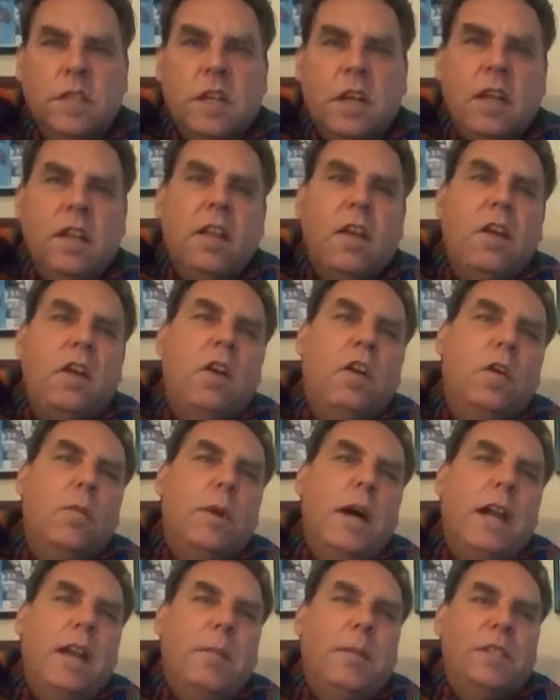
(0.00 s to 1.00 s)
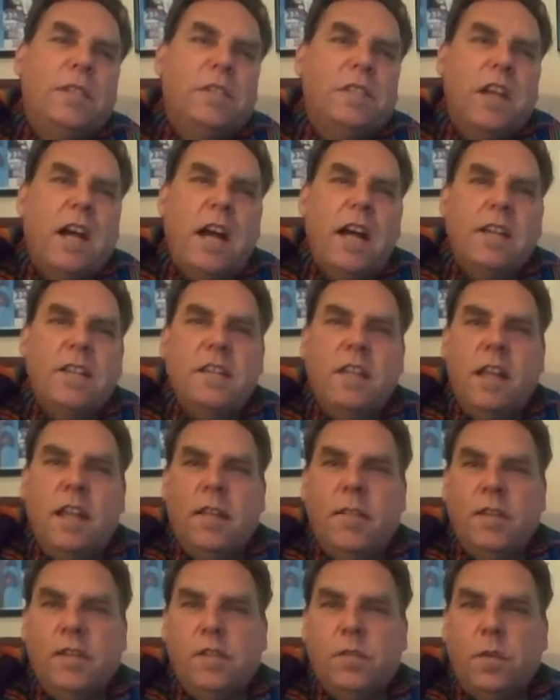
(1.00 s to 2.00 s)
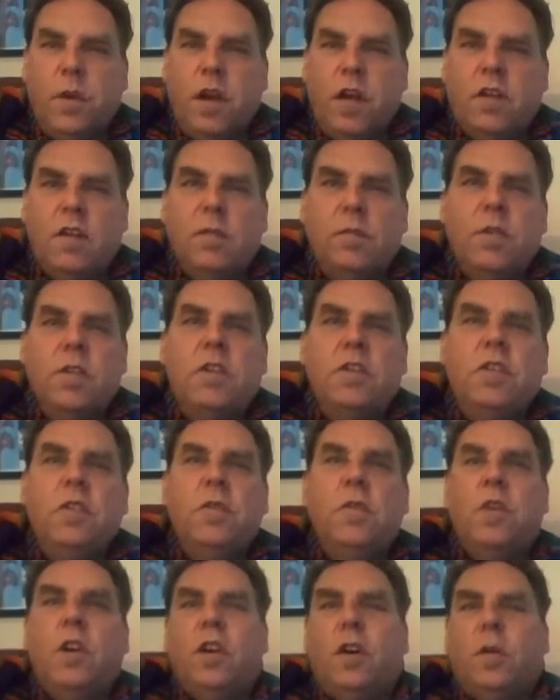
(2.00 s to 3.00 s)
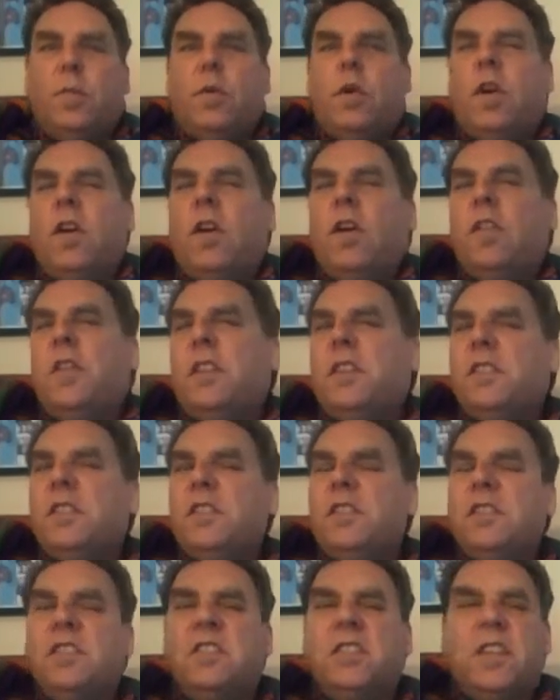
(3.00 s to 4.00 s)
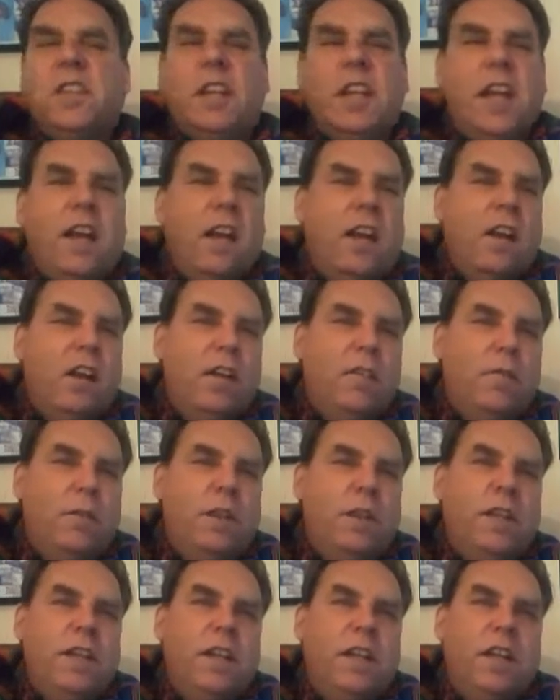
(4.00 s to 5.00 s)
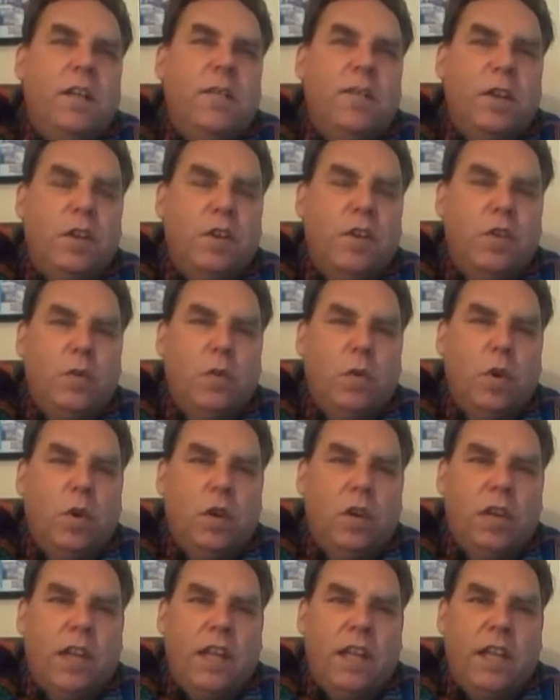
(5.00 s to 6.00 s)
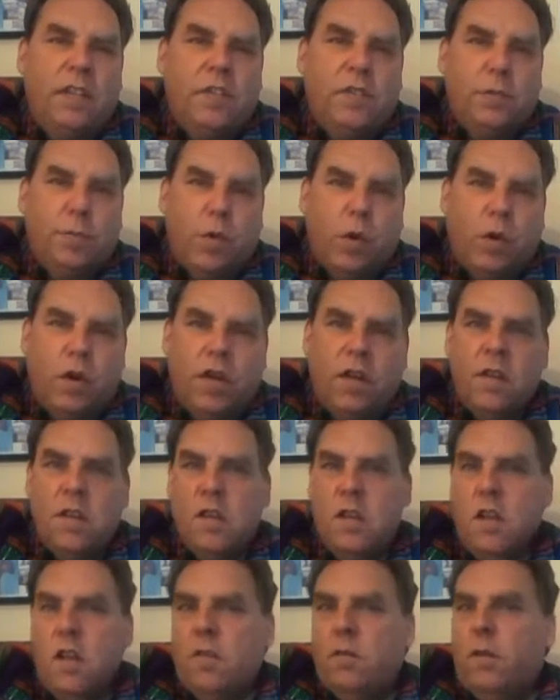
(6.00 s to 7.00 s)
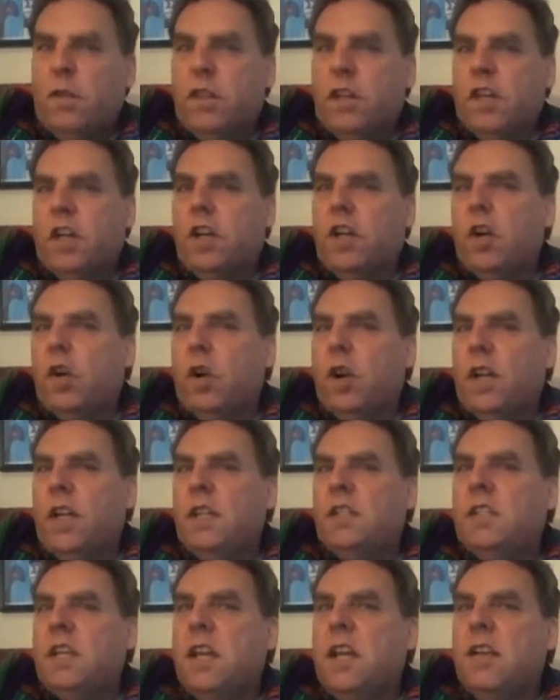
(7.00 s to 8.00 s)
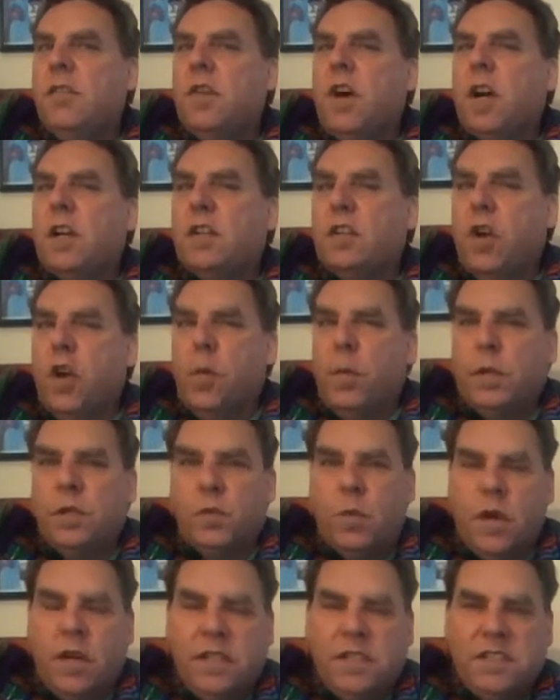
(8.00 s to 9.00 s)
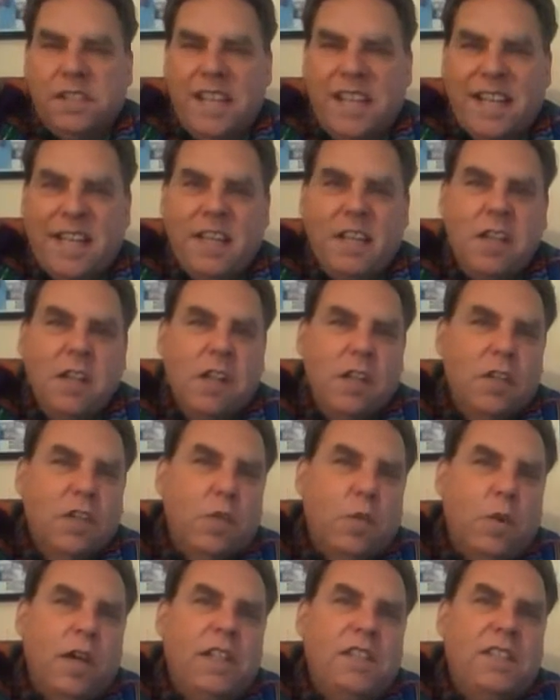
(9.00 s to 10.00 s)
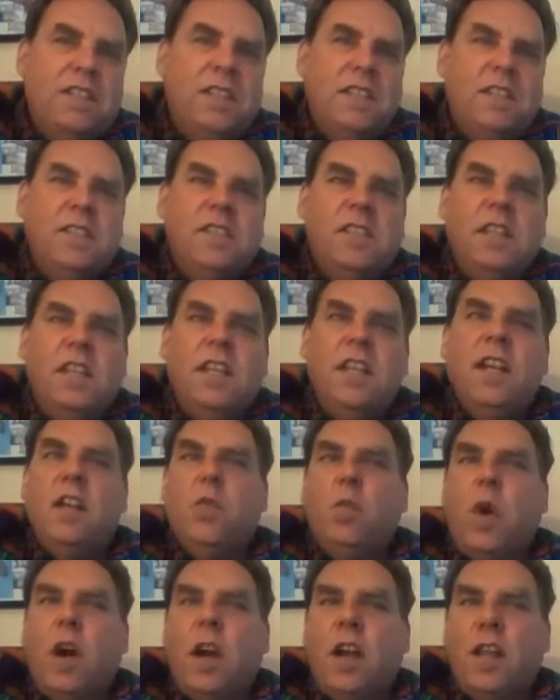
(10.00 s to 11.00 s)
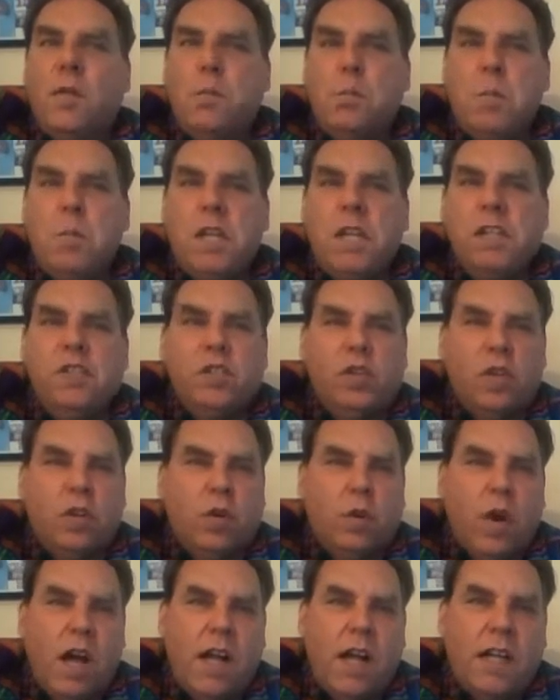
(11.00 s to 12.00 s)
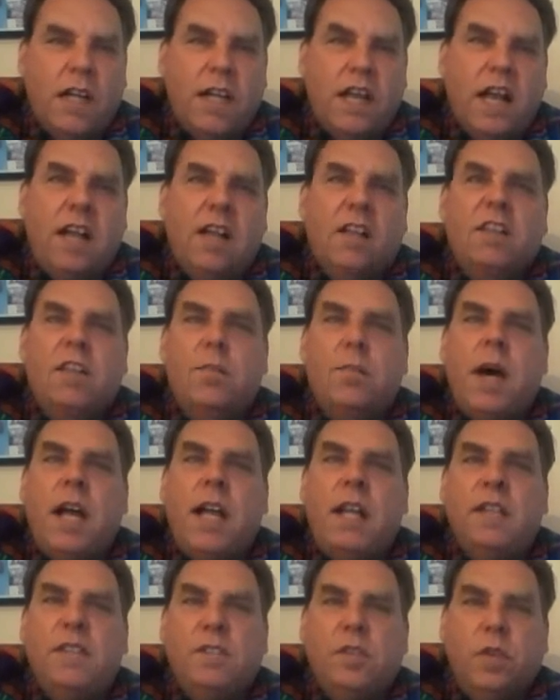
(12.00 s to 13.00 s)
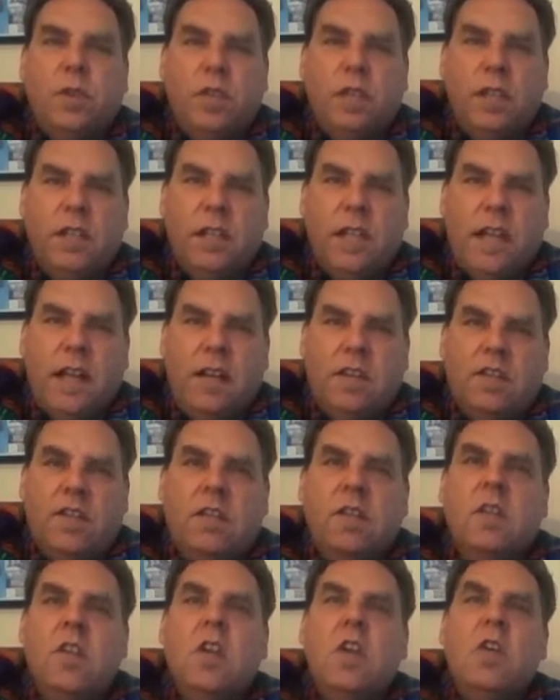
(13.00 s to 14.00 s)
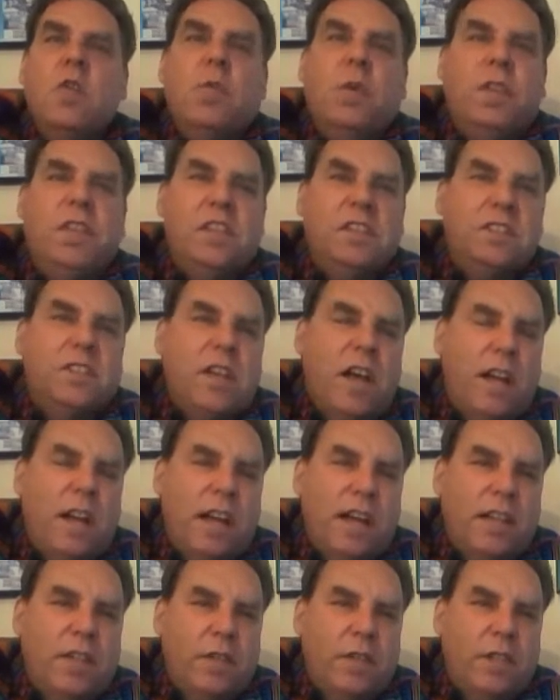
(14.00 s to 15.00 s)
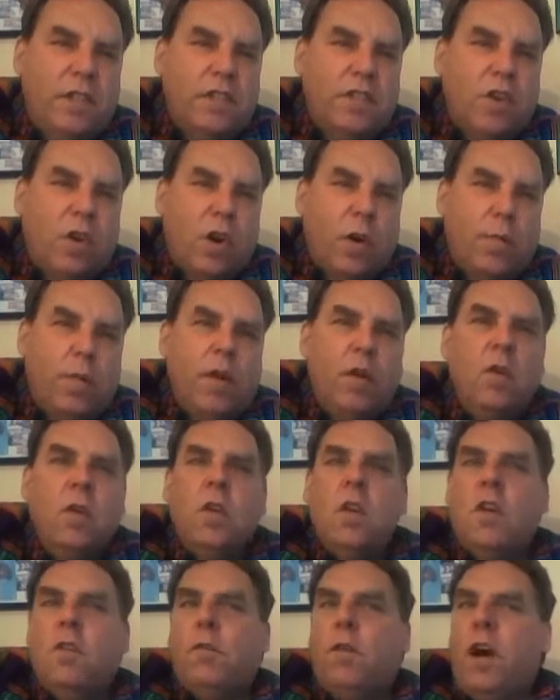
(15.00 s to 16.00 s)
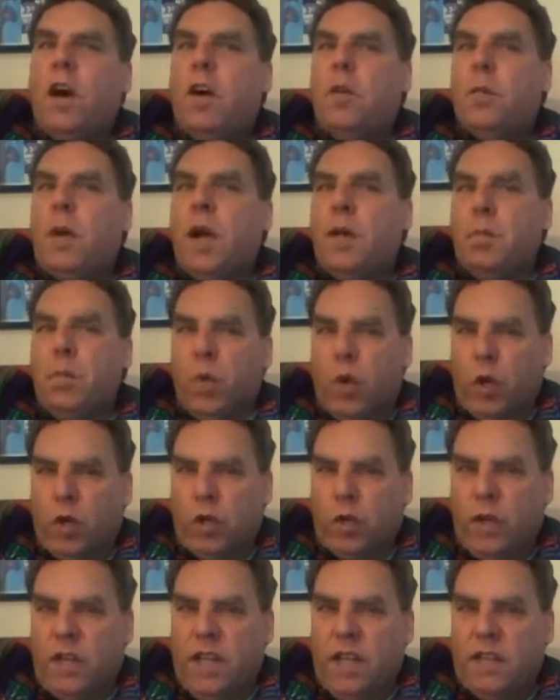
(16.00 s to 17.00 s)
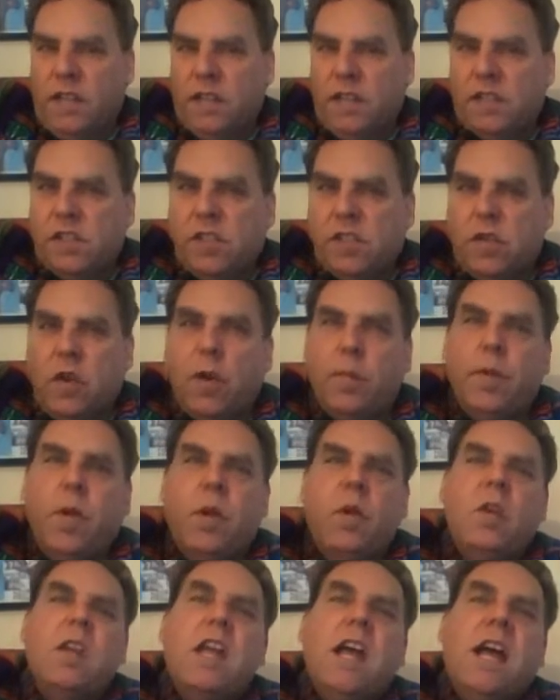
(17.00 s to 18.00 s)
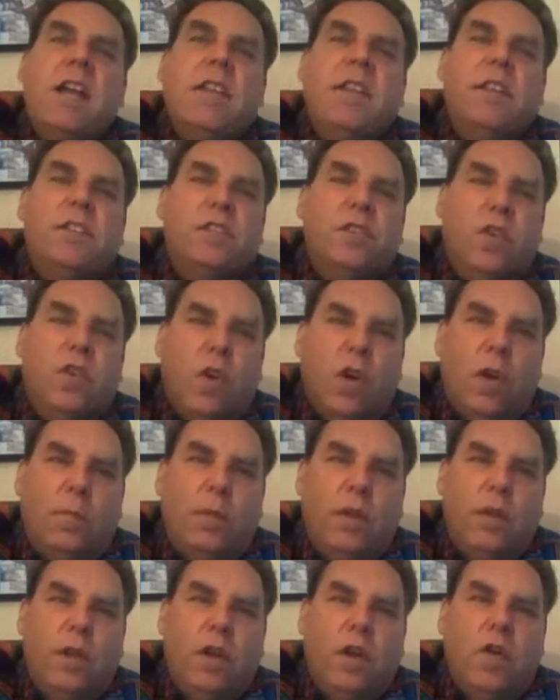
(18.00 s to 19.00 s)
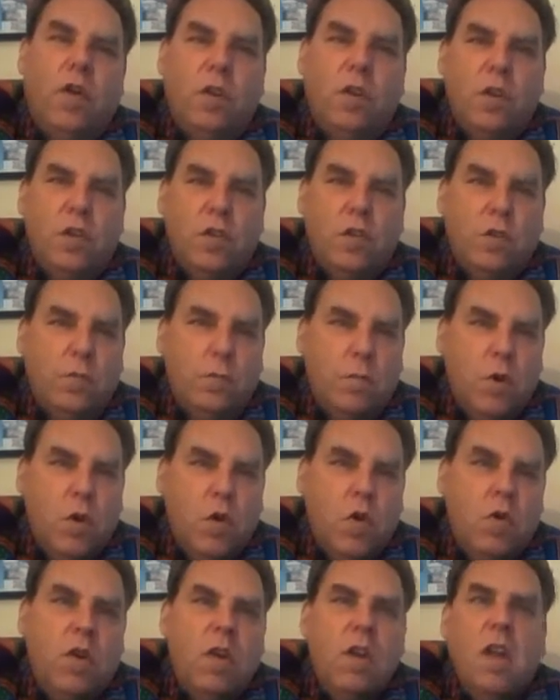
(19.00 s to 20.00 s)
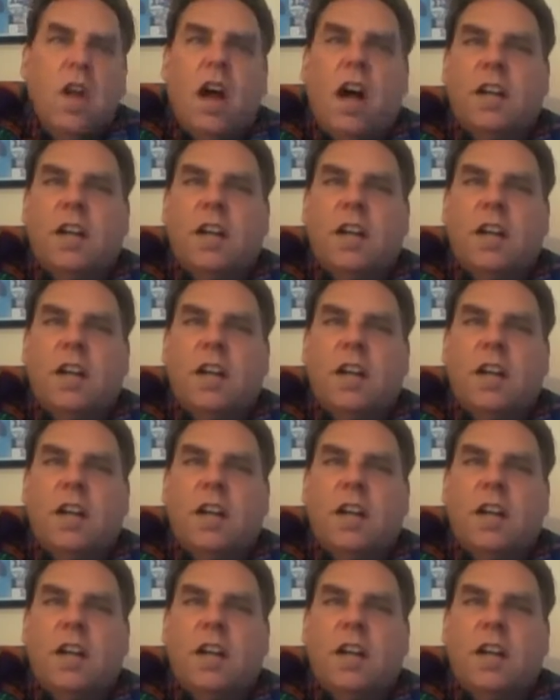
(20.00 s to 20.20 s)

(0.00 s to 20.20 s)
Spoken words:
Hello, my name is Scott Davis. Welcome to New World Birth. This is the care and feeding of a New World Age report for the Gregorian date of October 22nd, 2016, and one e-meesh or crocodile in the Mayan Zolkin calendar, with the Sun entering Scorpio, followed by Mercury entering Scorpio, and the Scorpio New Moon.